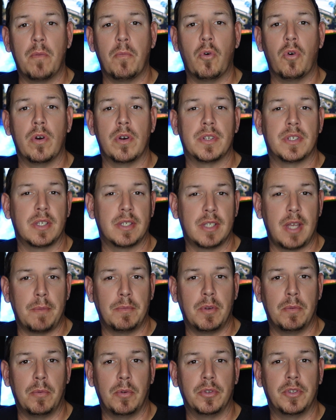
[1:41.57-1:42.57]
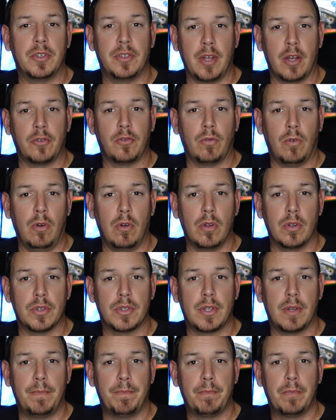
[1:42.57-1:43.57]
more susceptible to Dutch
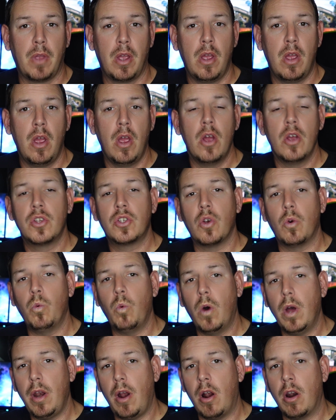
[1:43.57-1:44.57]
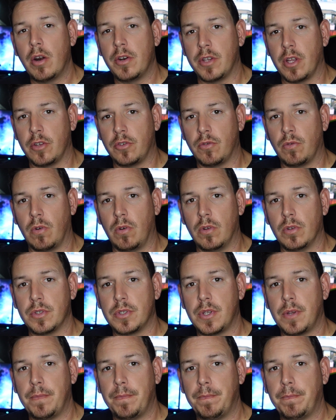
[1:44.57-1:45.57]
rolls. So what are Dutch
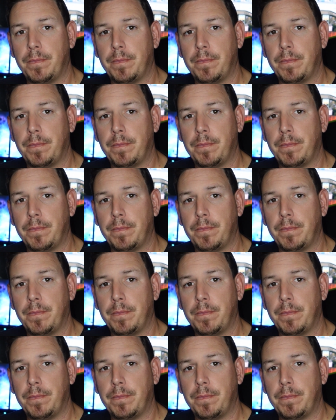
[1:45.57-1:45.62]
rolls?